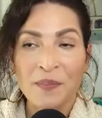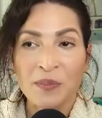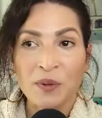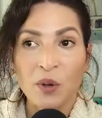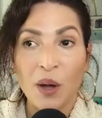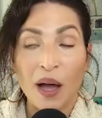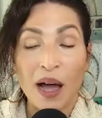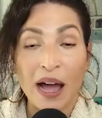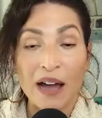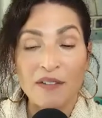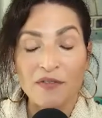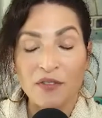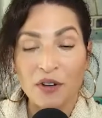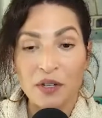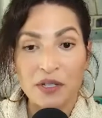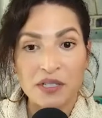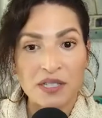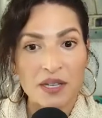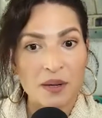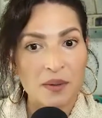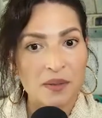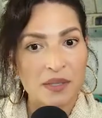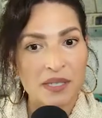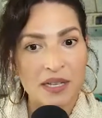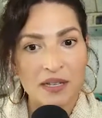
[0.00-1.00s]
at first
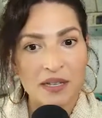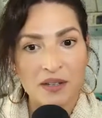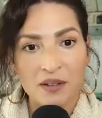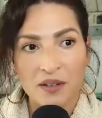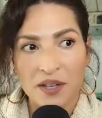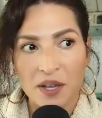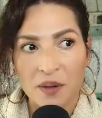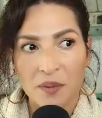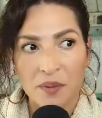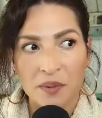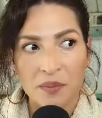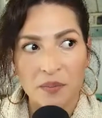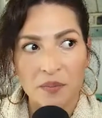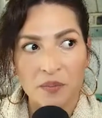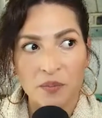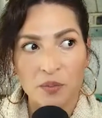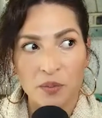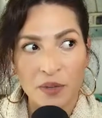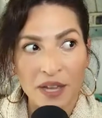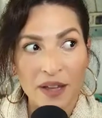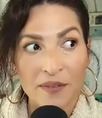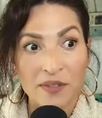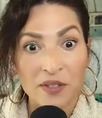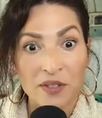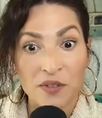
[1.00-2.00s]
I was like, okay,
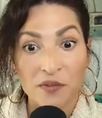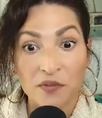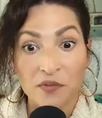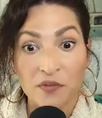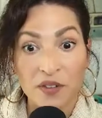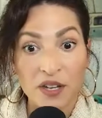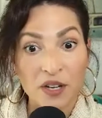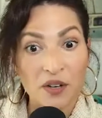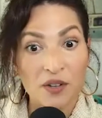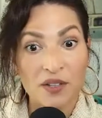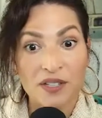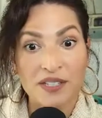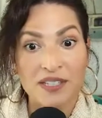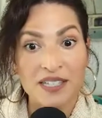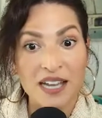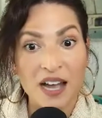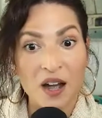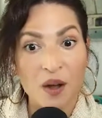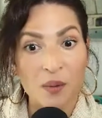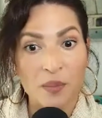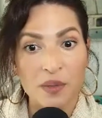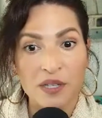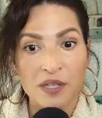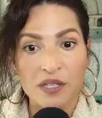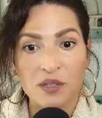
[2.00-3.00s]
we have to figure this
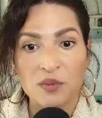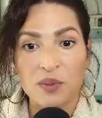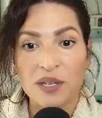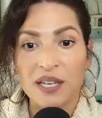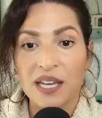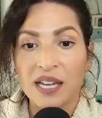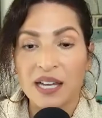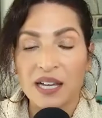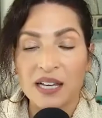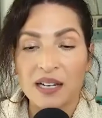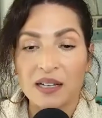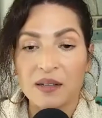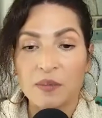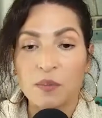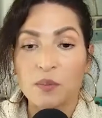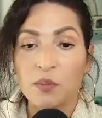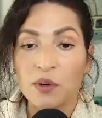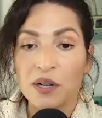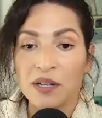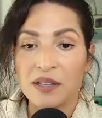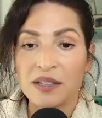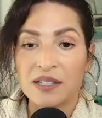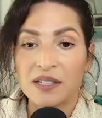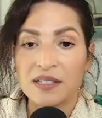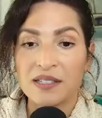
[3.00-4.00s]
out because we can't
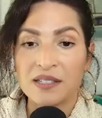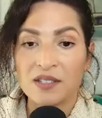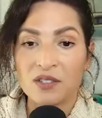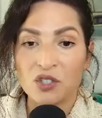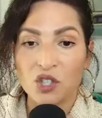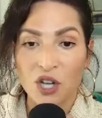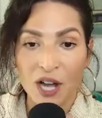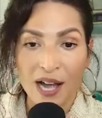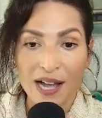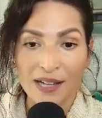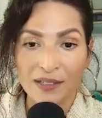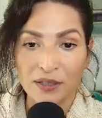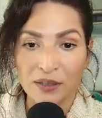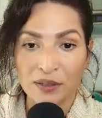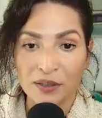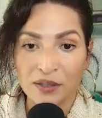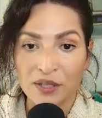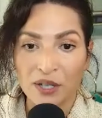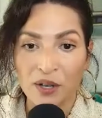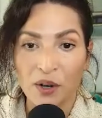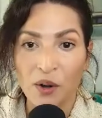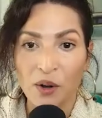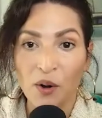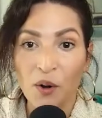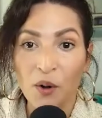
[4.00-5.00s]
bring this child
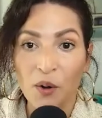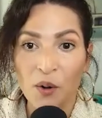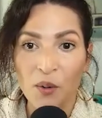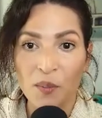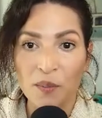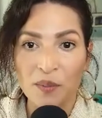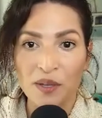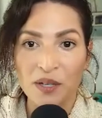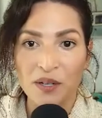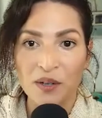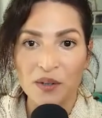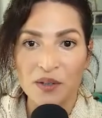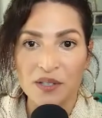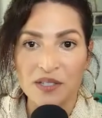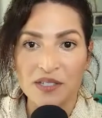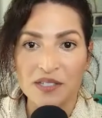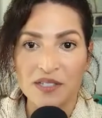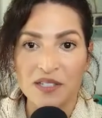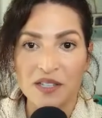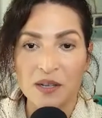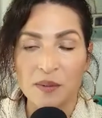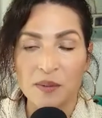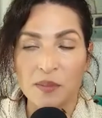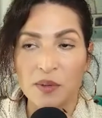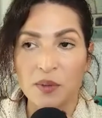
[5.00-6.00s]
home. You know, this
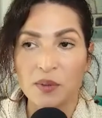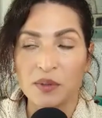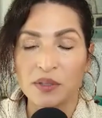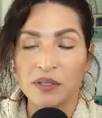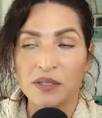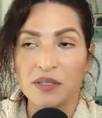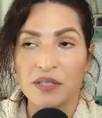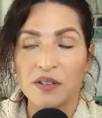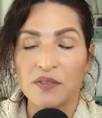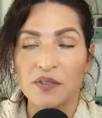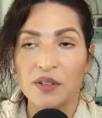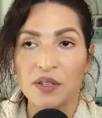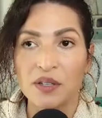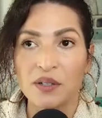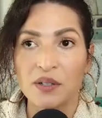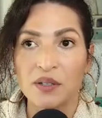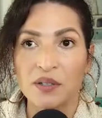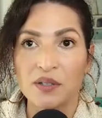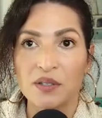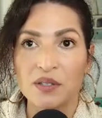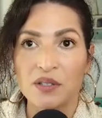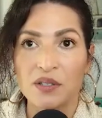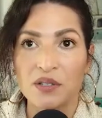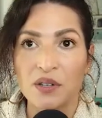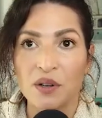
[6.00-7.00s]
is going to be really
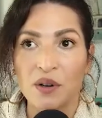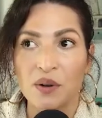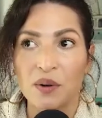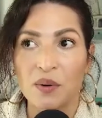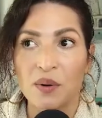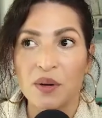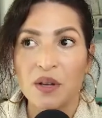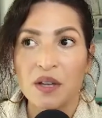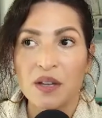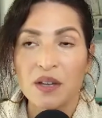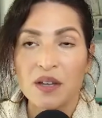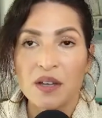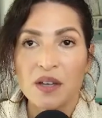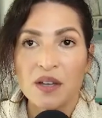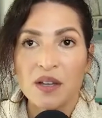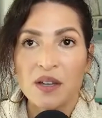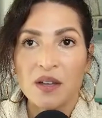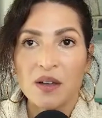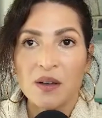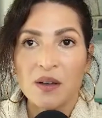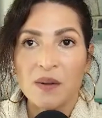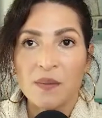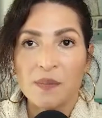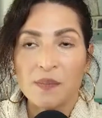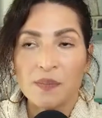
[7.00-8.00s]
difficult. So
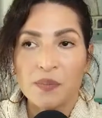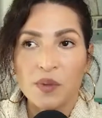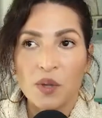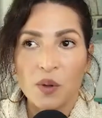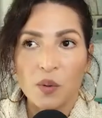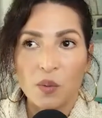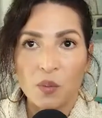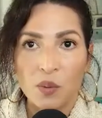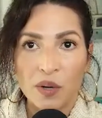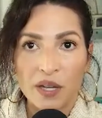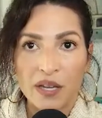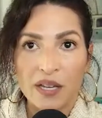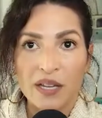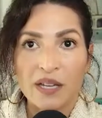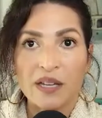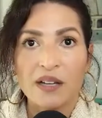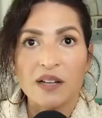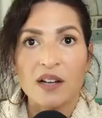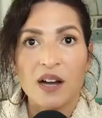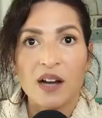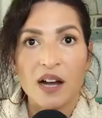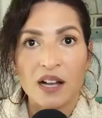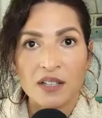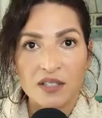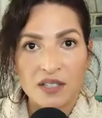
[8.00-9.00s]
we
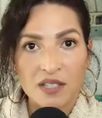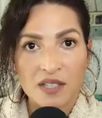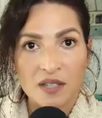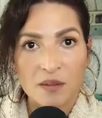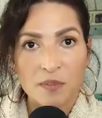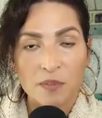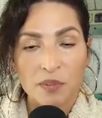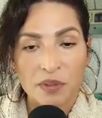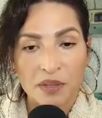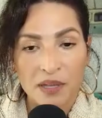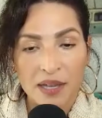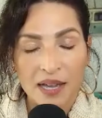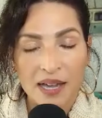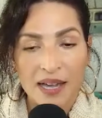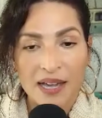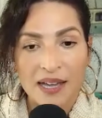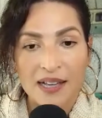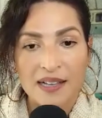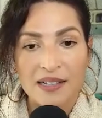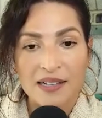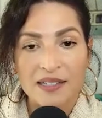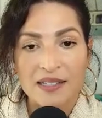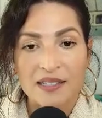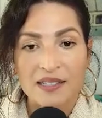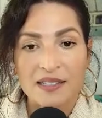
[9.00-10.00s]
got to the
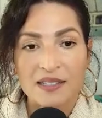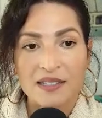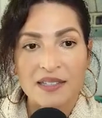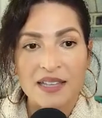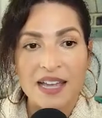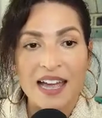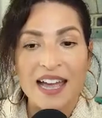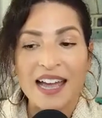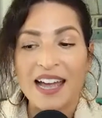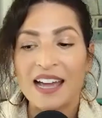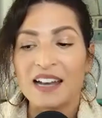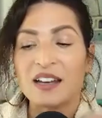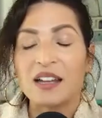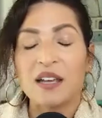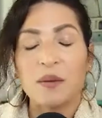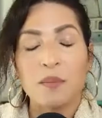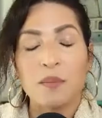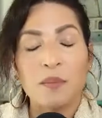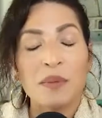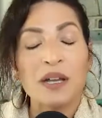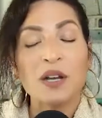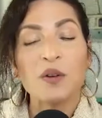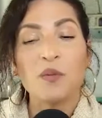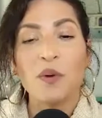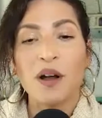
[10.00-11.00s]
place and
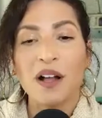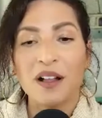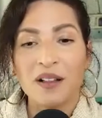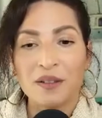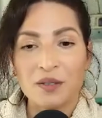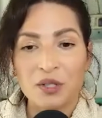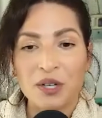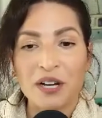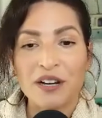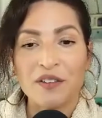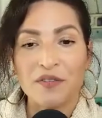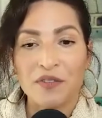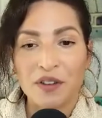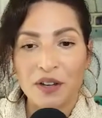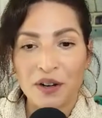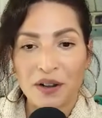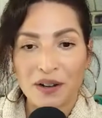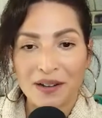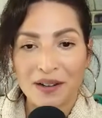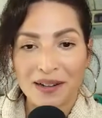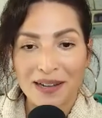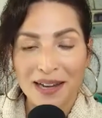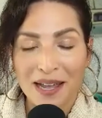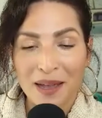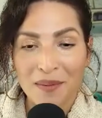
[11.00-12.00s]
meanwhile, trying to figure
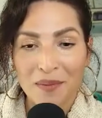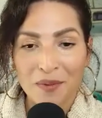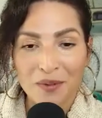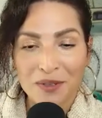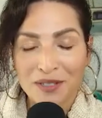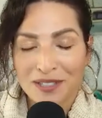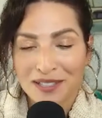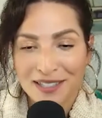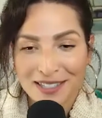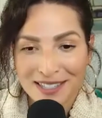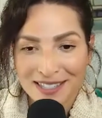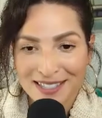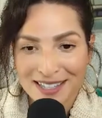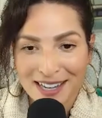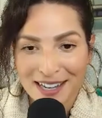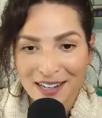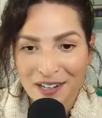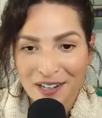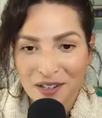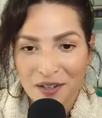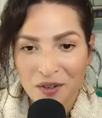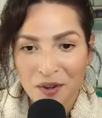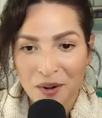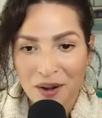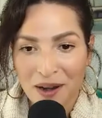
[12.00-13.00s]
out a name and we just
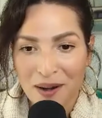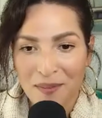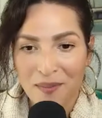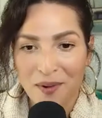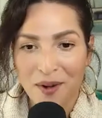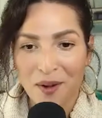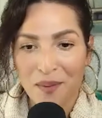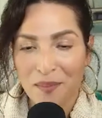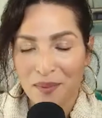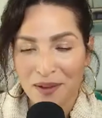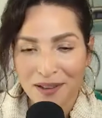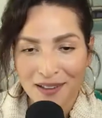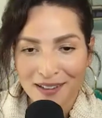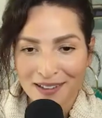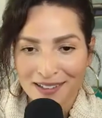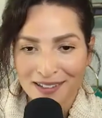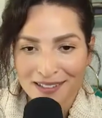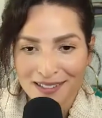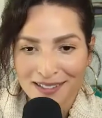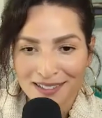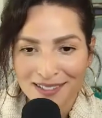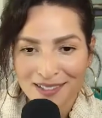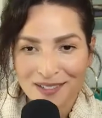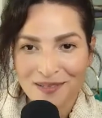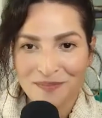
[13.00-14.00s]
decided Kramer
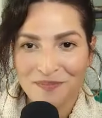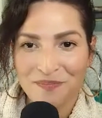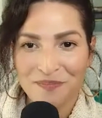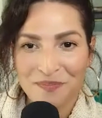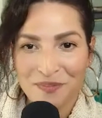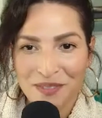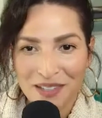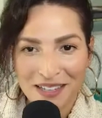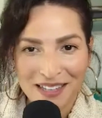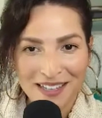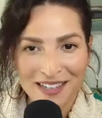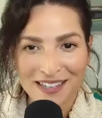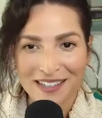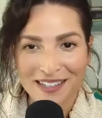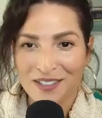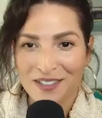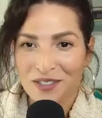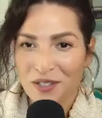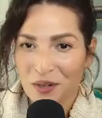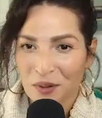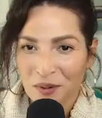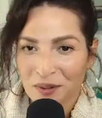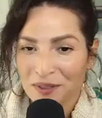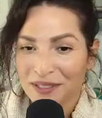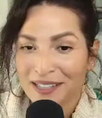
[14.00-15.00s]
because he
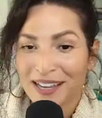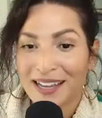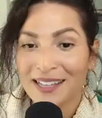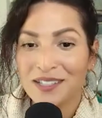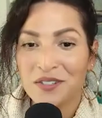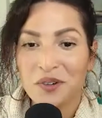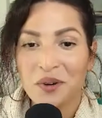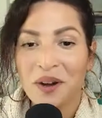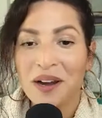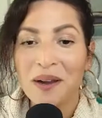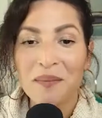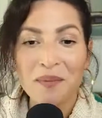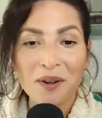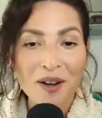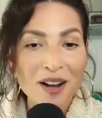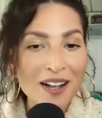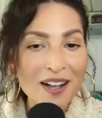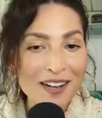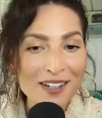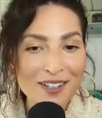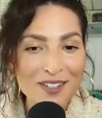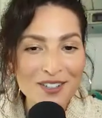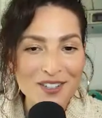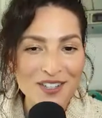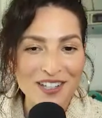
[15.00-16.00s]
totally has Kramer
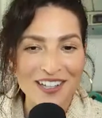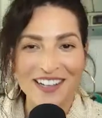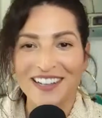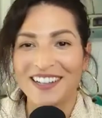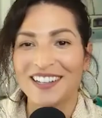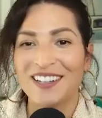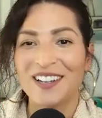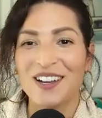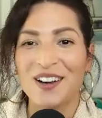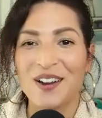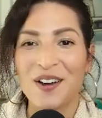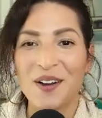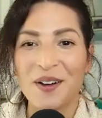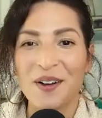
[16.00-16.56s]
energy. You know,